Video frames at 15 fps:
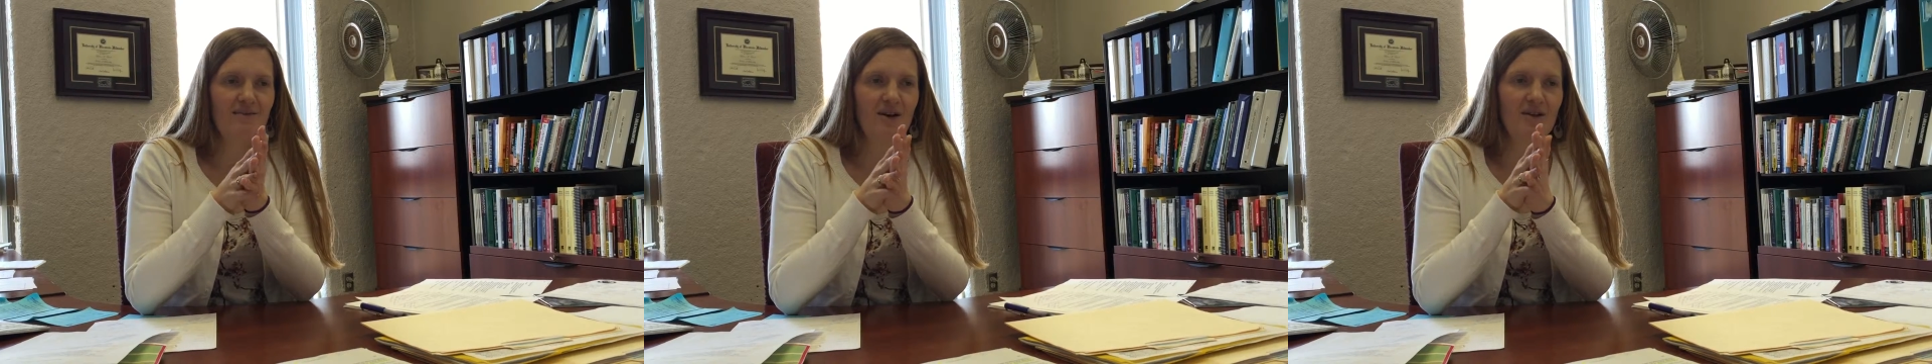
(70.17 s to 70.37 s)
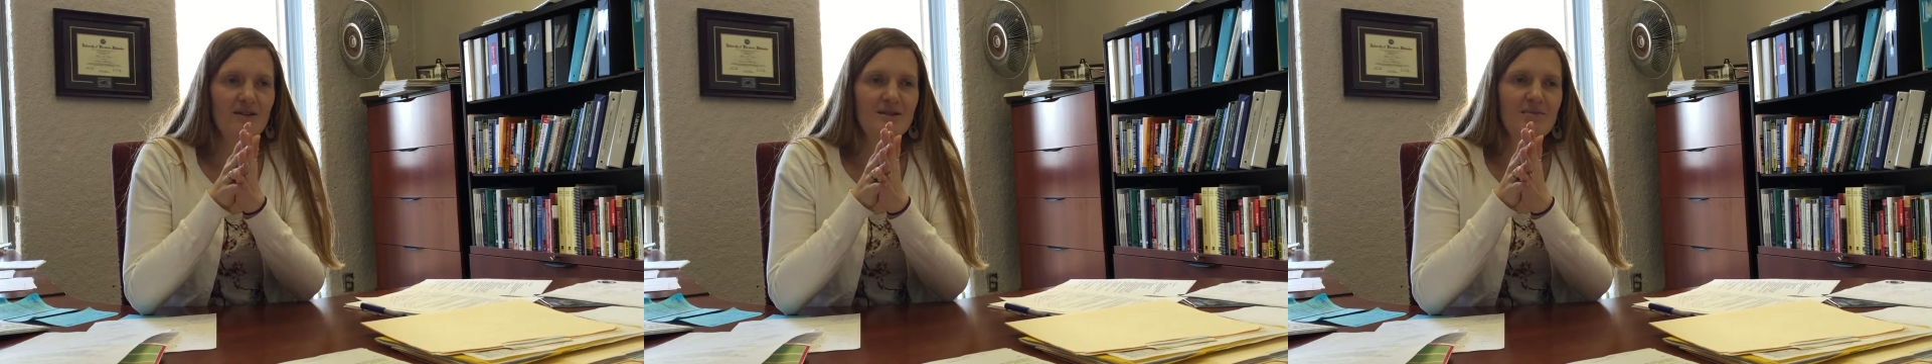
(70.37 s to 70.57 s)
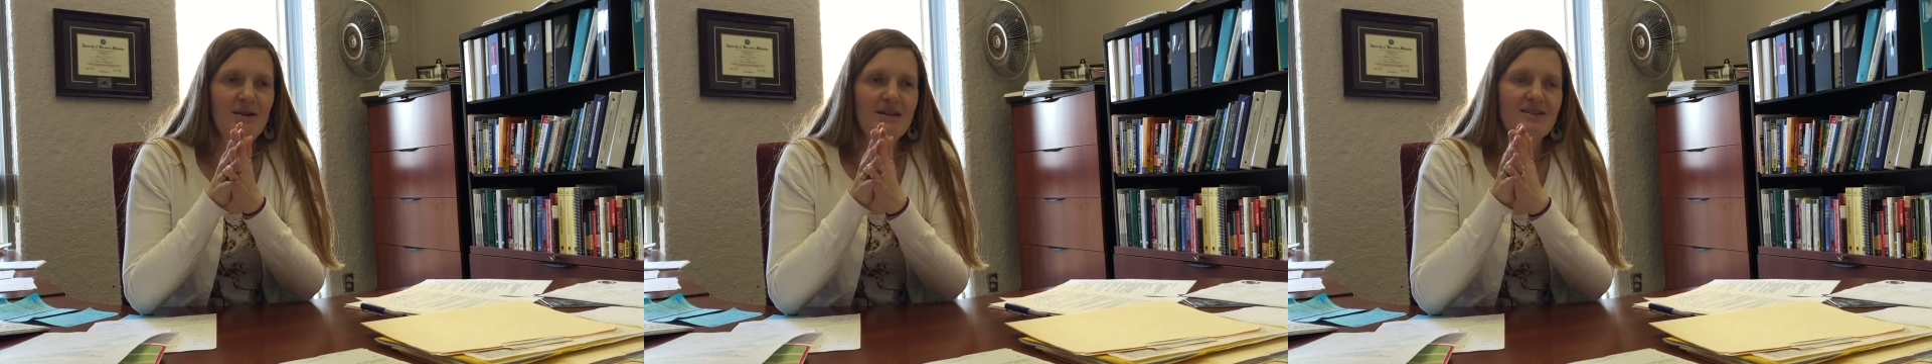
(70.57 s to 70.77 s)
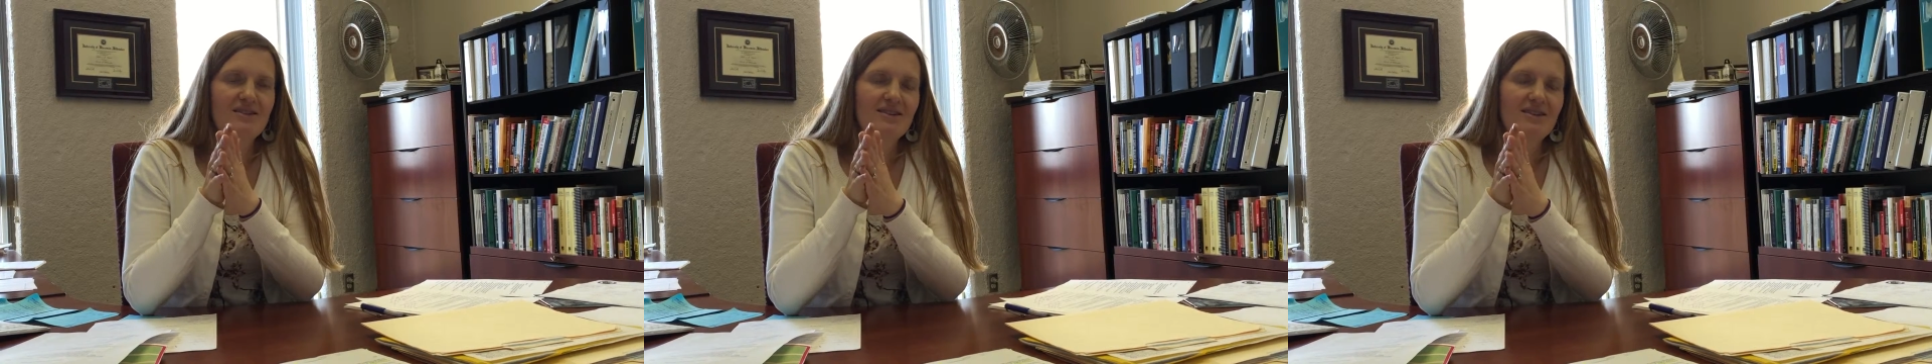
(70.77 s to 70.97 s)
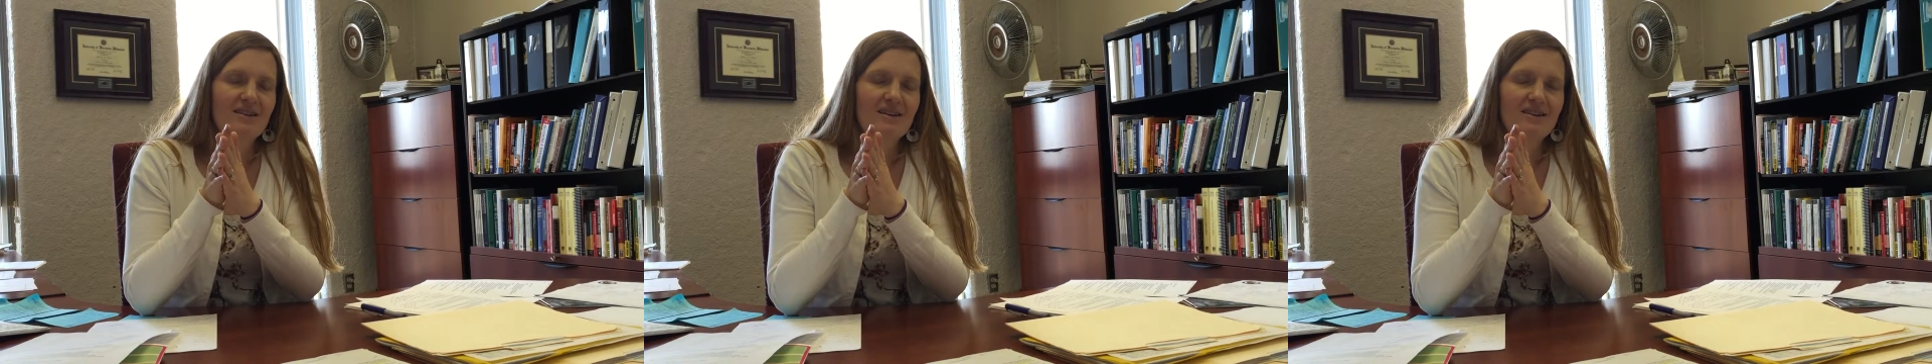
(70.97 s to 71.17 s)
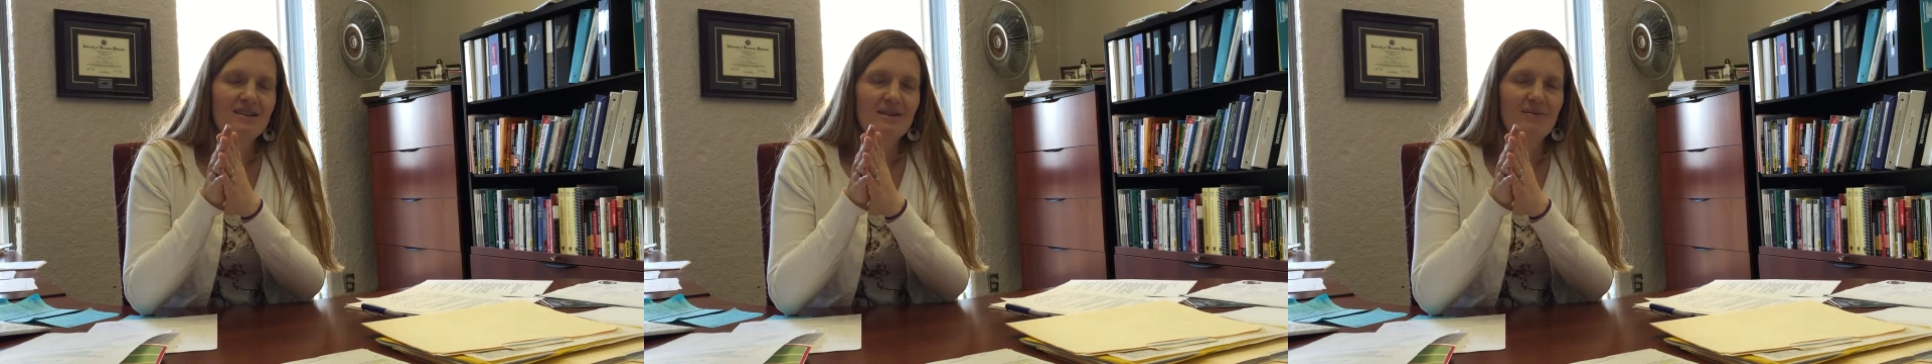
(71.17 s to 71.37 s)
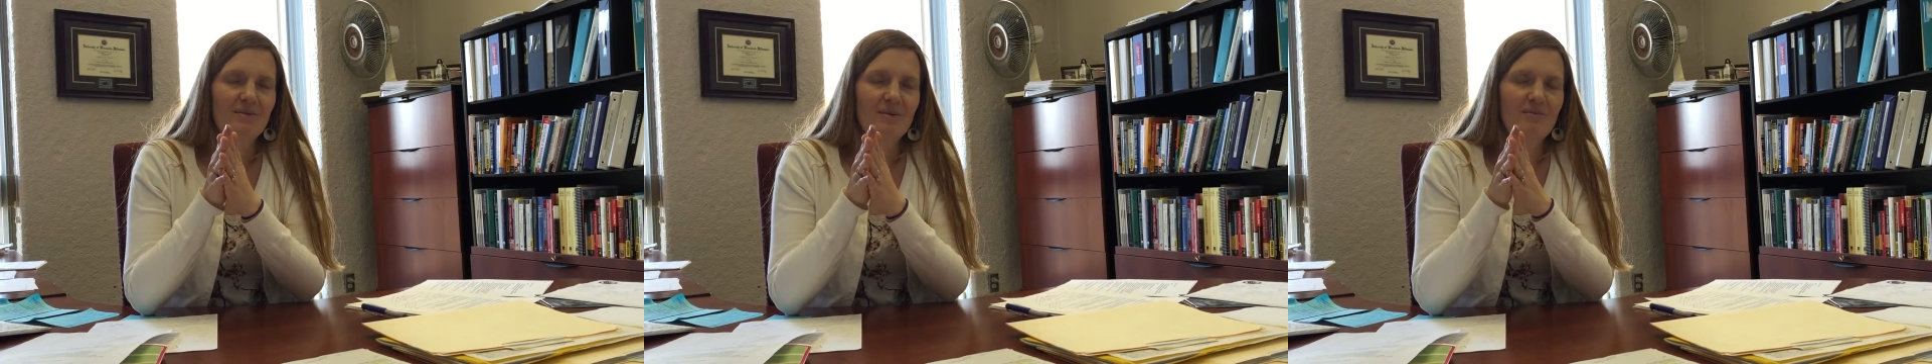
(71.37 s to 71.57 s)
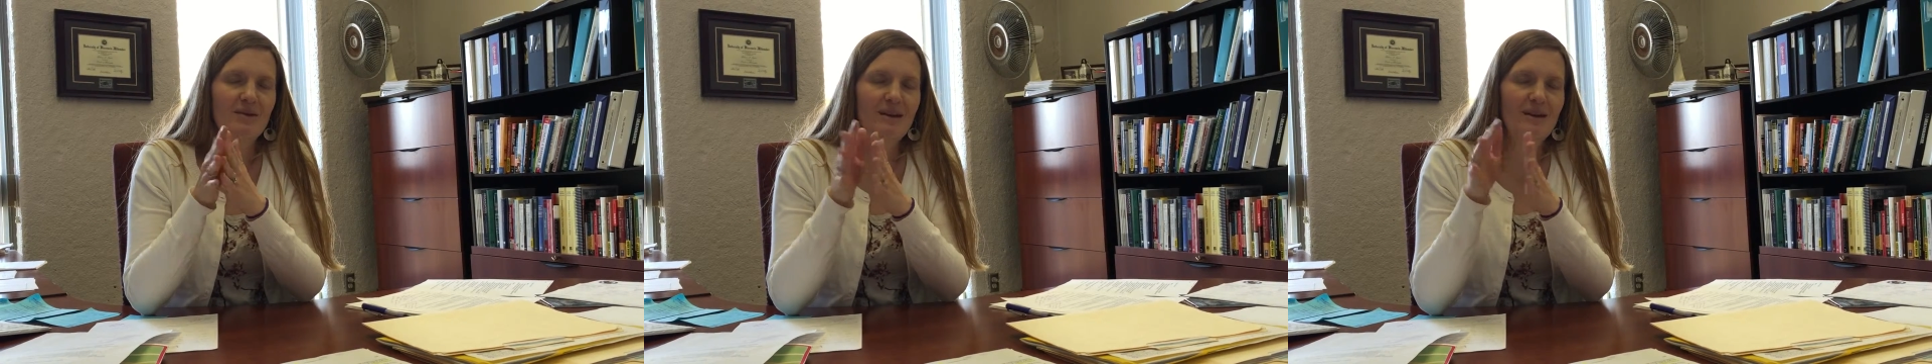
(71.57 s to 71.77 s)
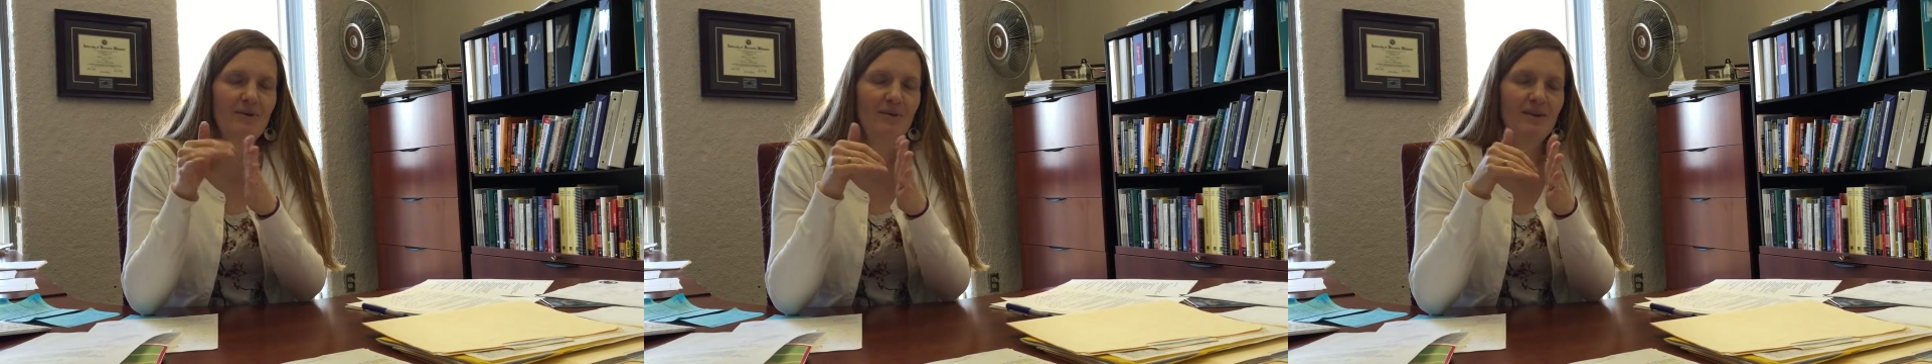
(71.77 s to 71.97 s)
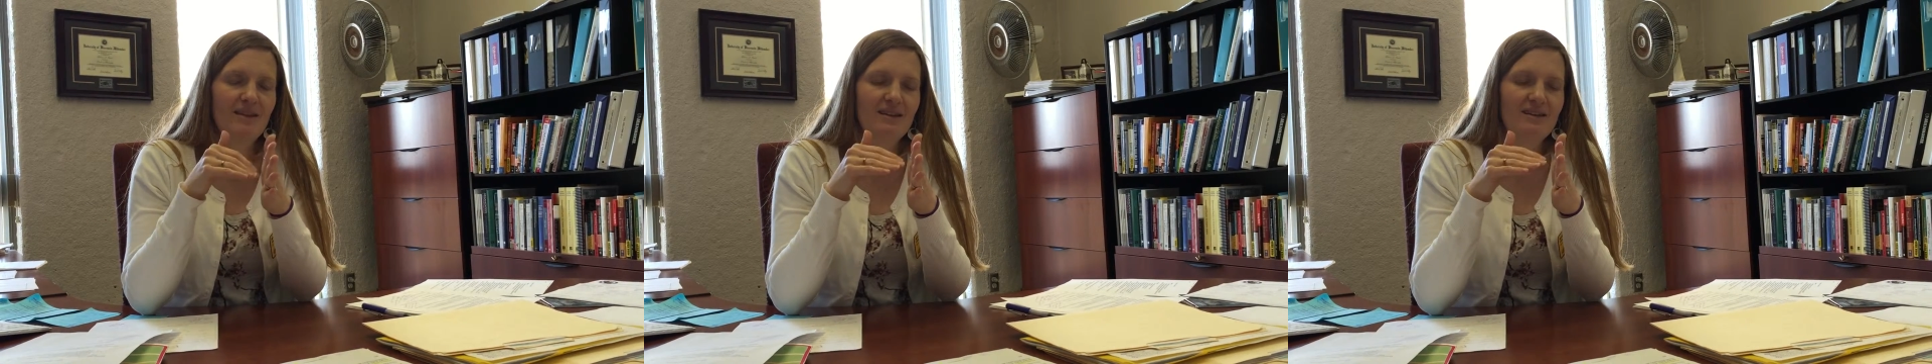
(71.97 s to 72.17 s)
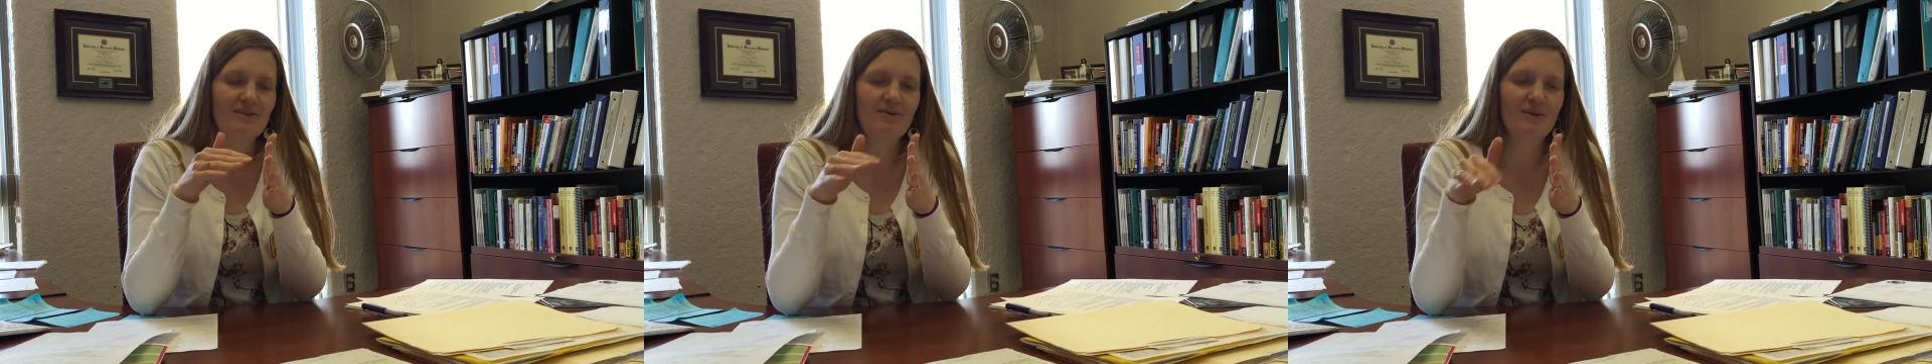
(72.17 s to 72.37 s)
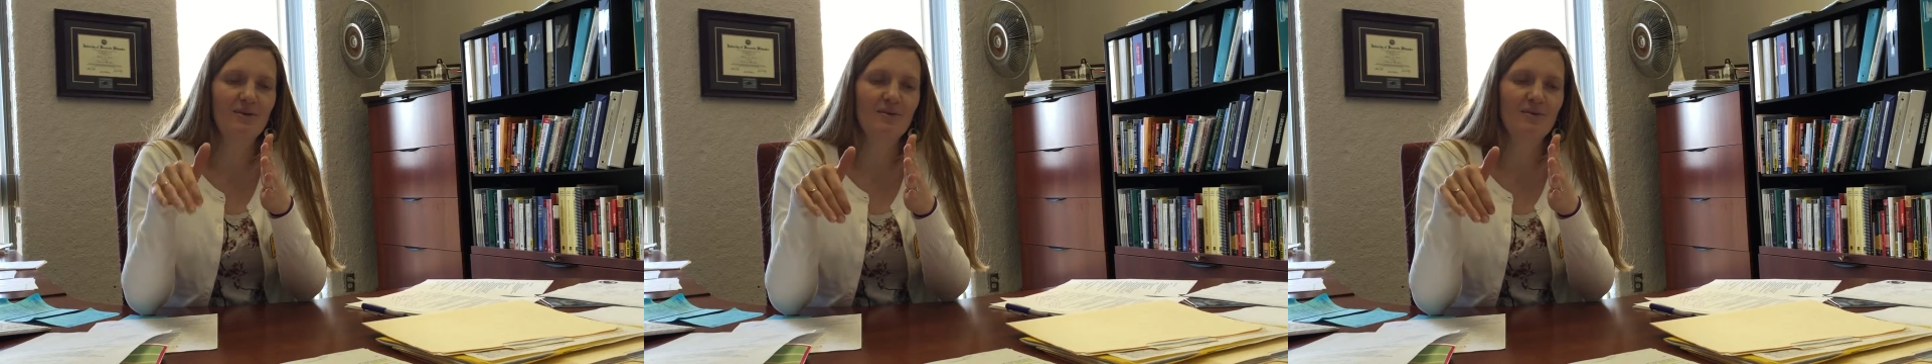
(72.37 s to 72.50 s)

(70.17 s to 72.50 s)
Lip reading: fall semester is that we're meeting with the different